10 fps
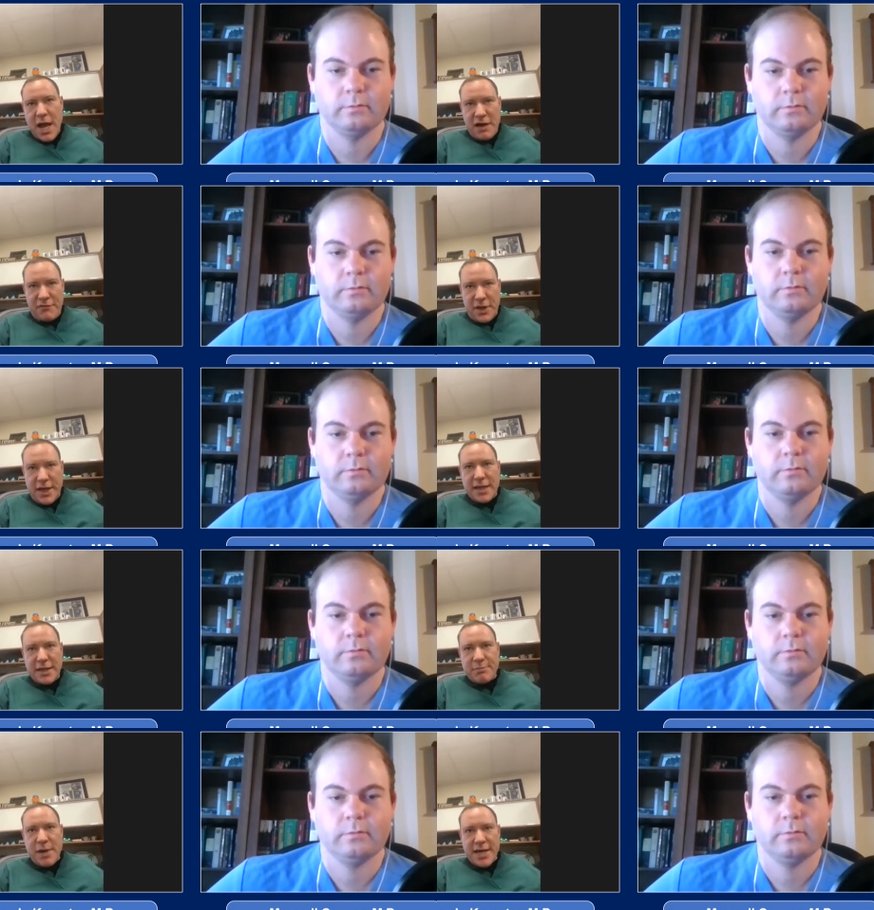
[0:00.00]
Speaker 1: I feel like I
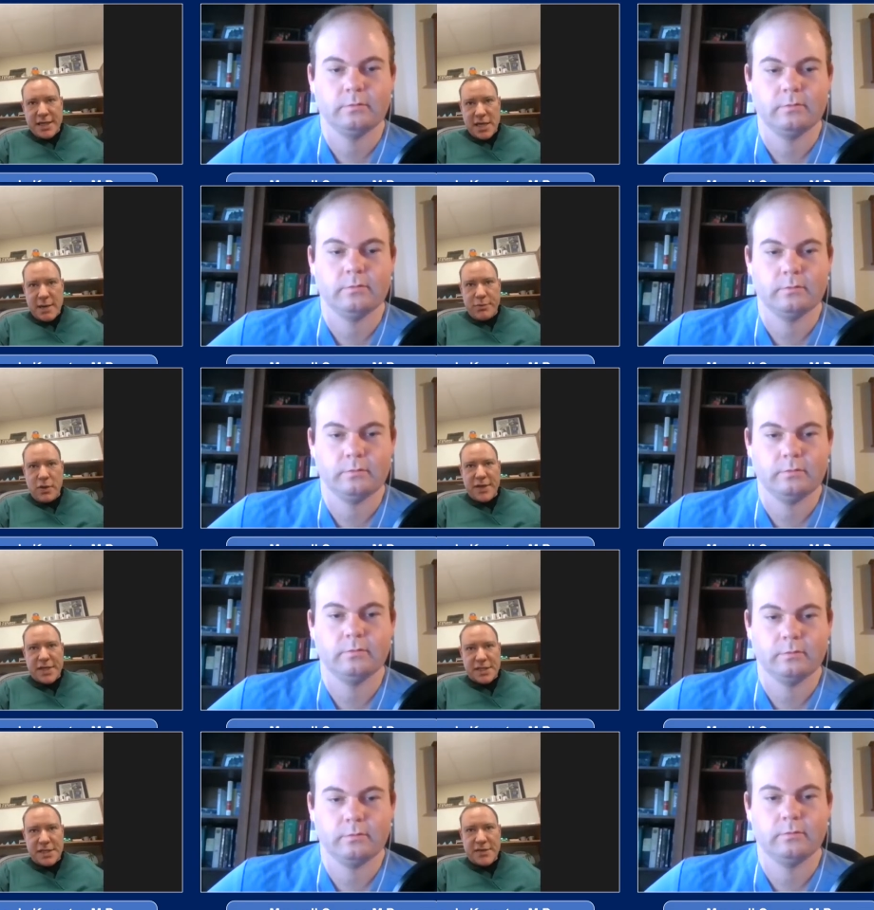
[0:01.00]
lead by example and they
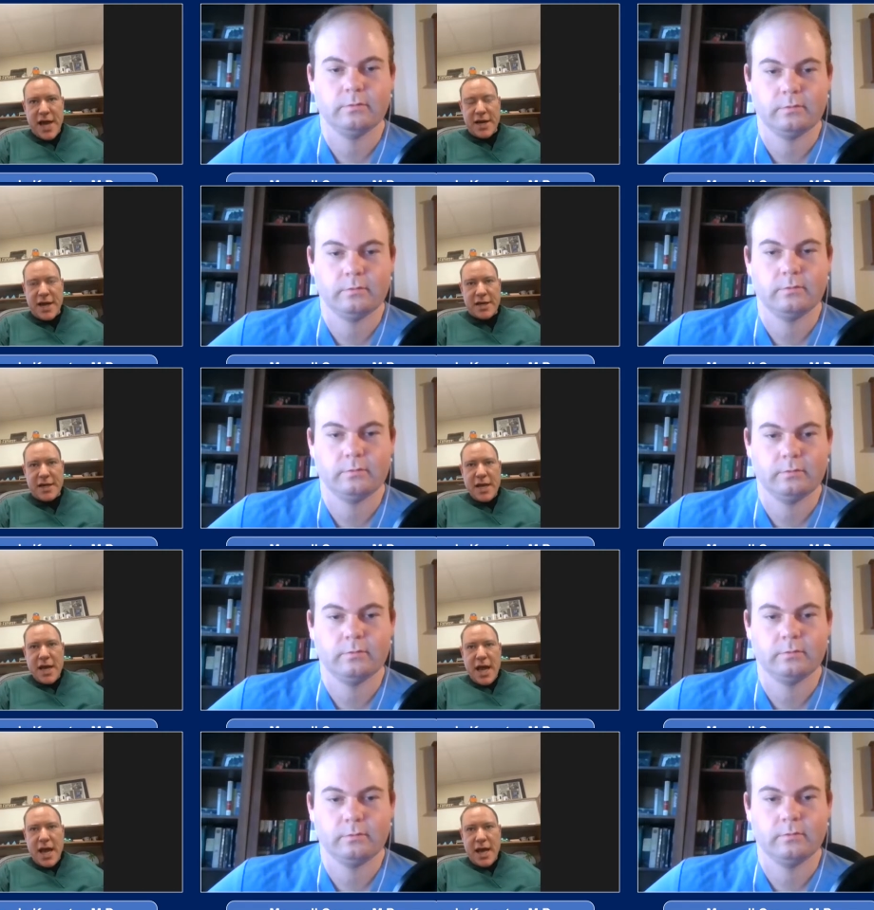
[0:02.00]
see that. And
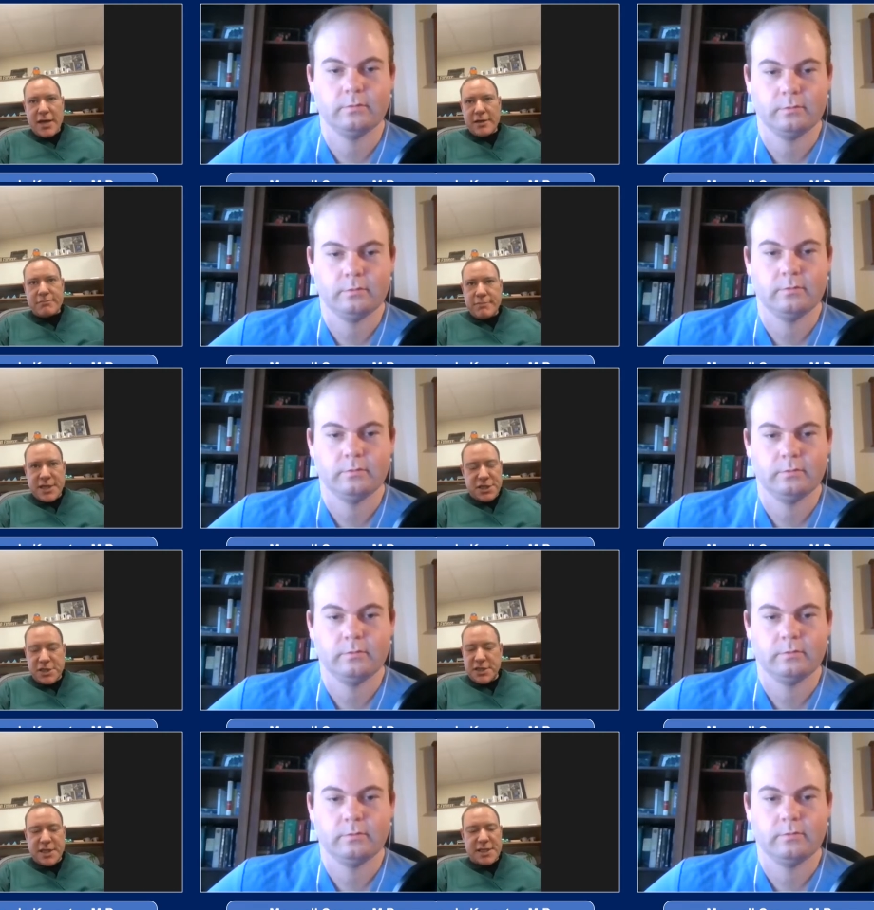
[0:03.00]
and it's
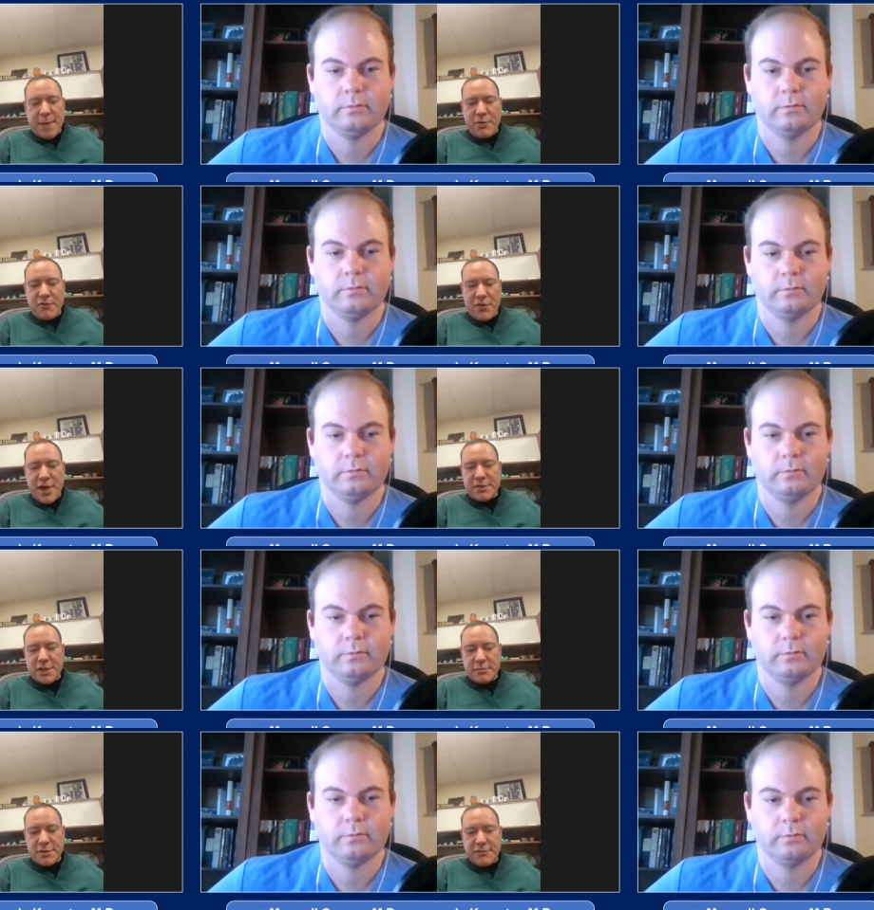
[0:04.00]
just an example for them
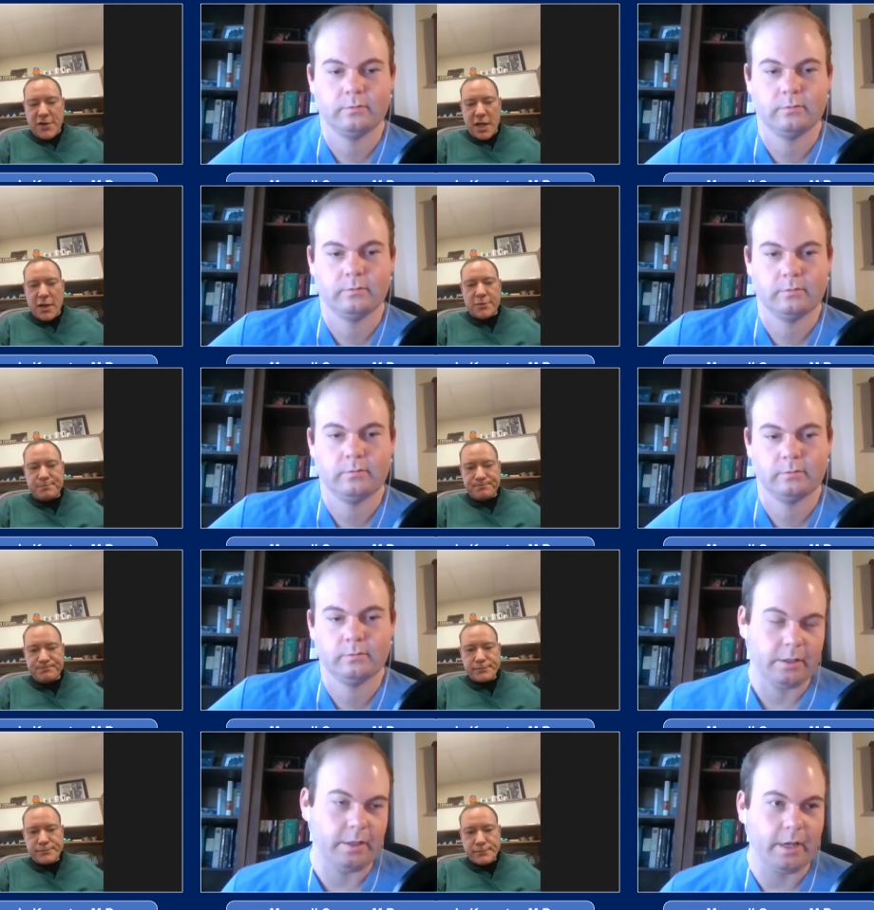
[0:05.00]
to to follow.
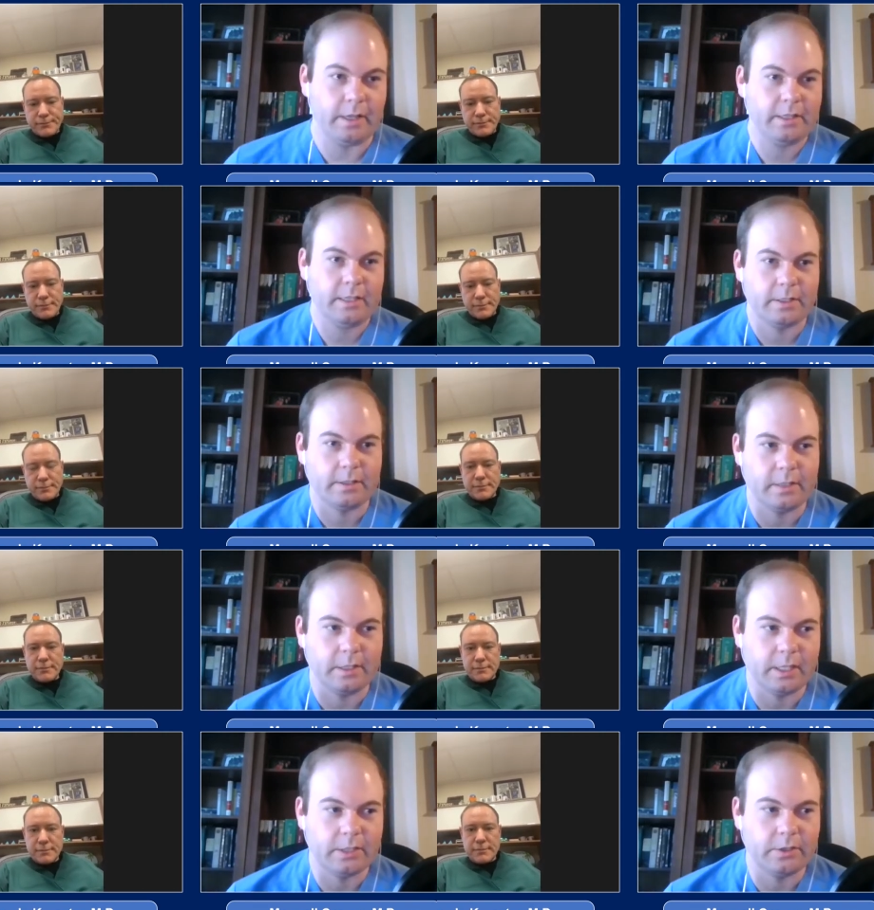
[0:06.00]
Speaker 2: Yeah, I think that's
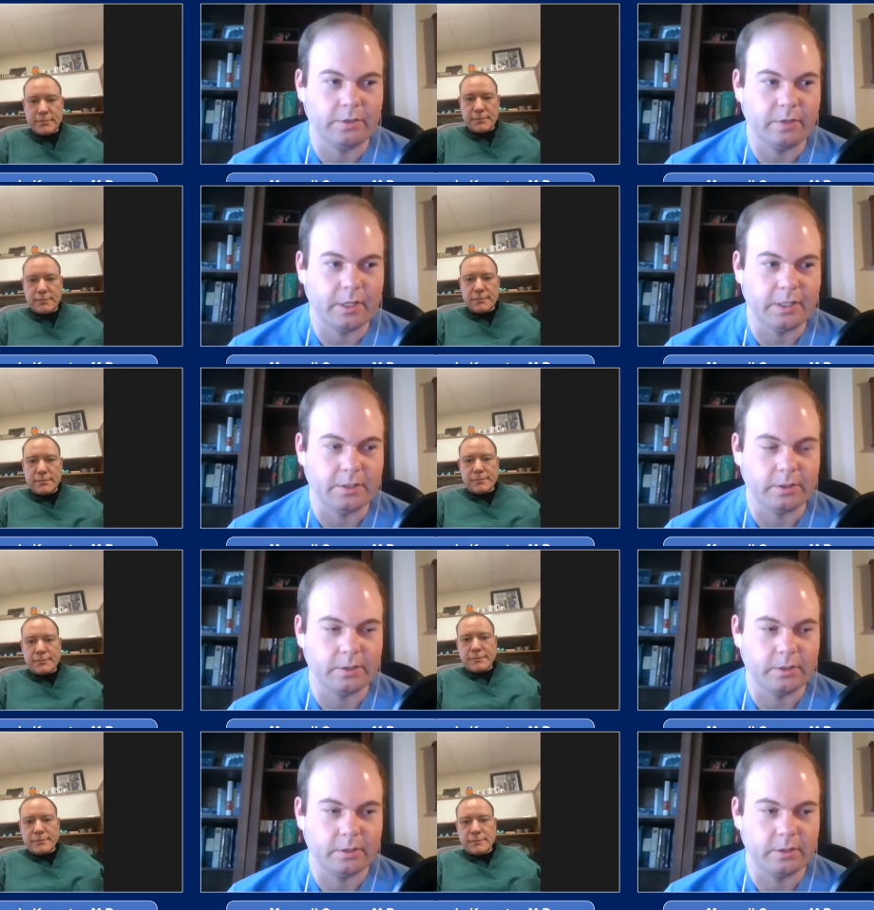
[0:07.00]
that's excellent advice.
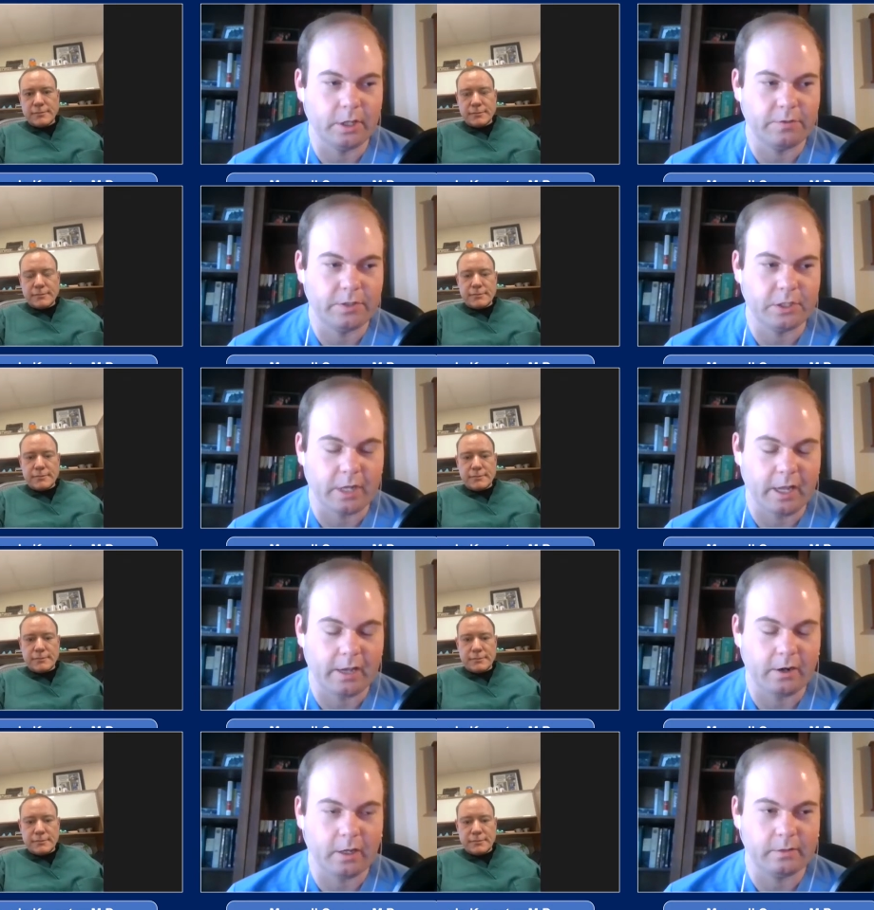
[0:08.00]
There's there's another physician I
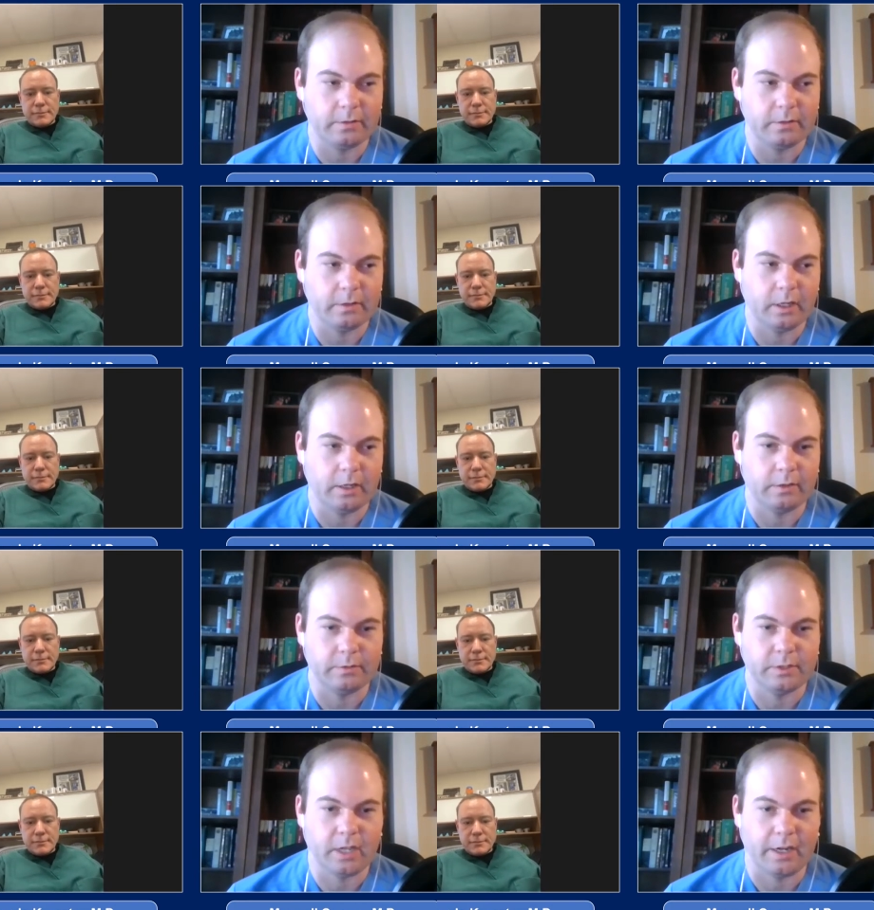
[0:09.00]
had on, uh,
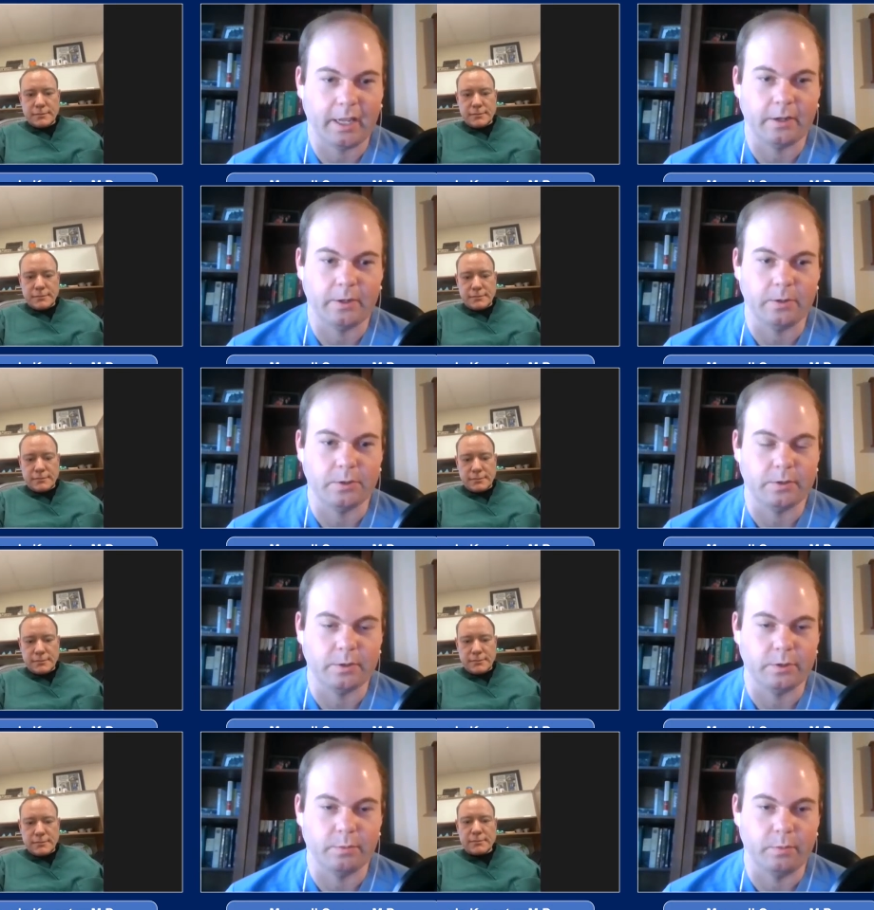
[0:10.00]
Todd Hanna, who's
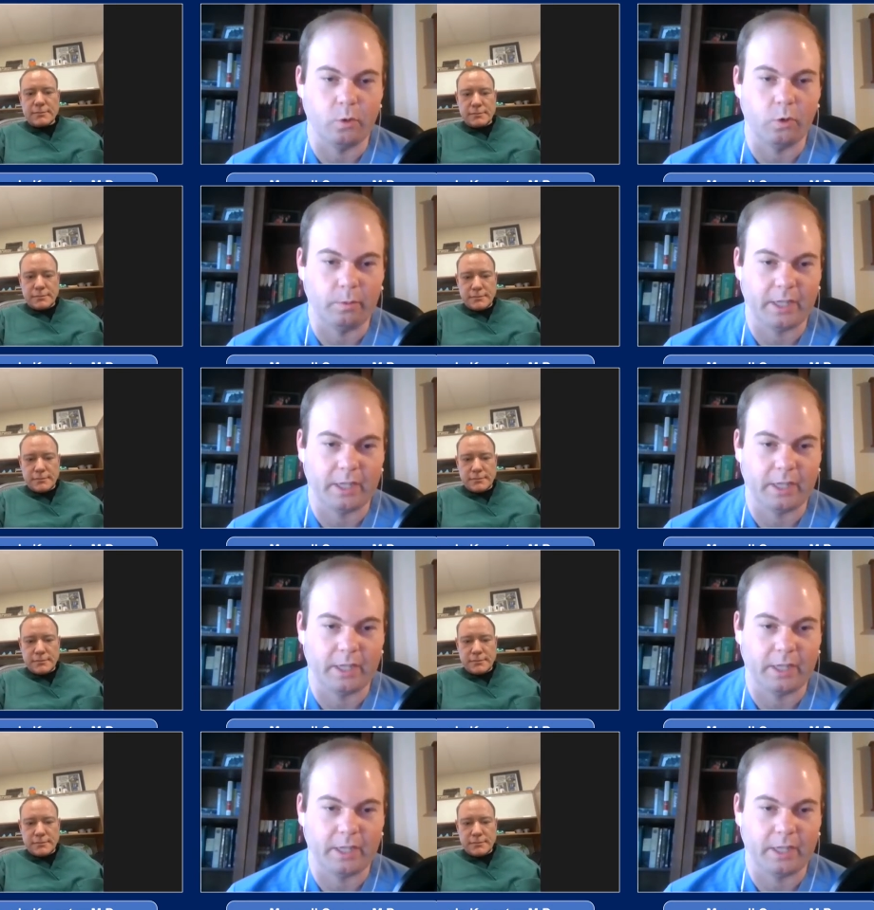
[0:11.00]
who's an oral